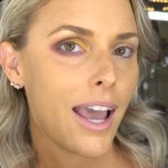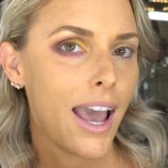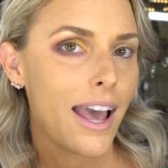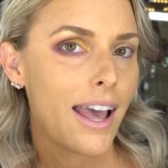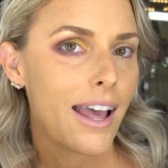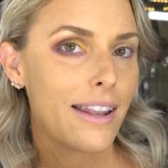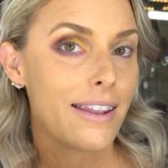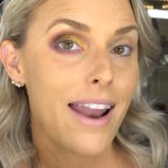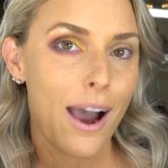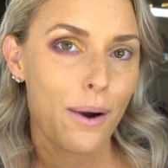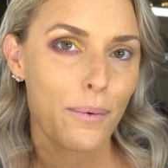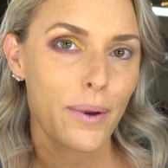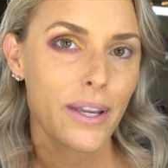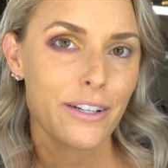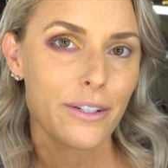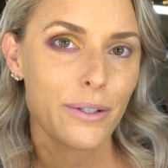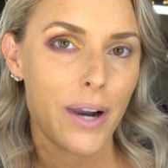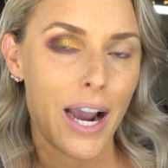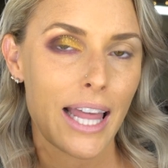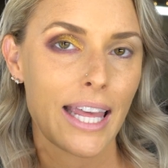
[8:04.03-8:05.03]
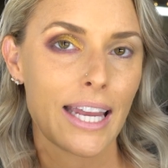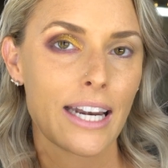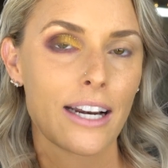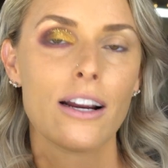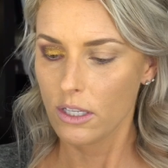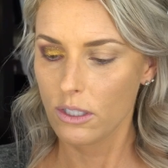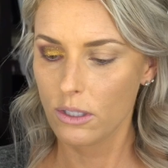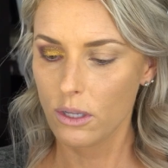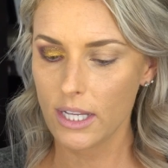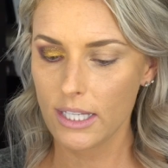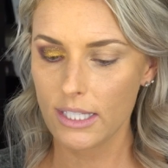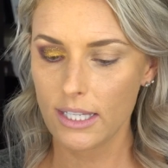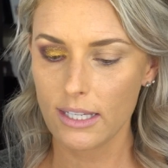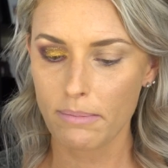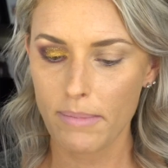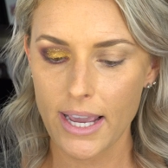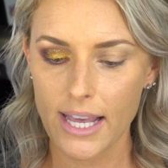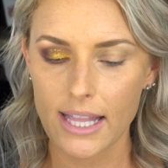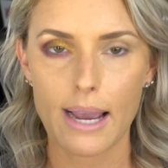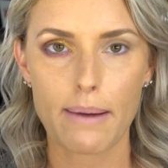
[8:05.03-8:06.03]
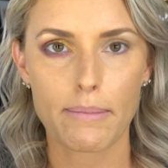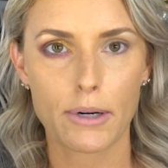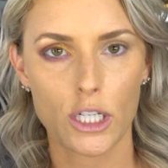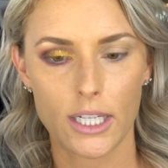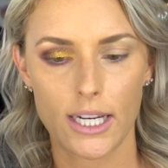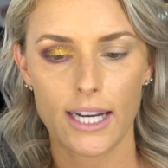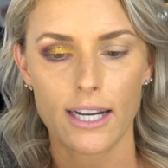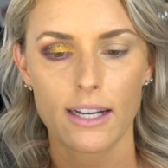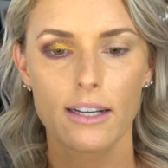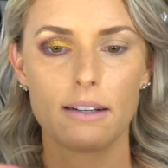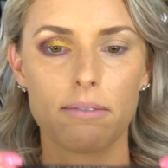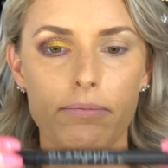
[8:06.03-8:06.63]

And now we can do eyeliner. So this is my glamour stick.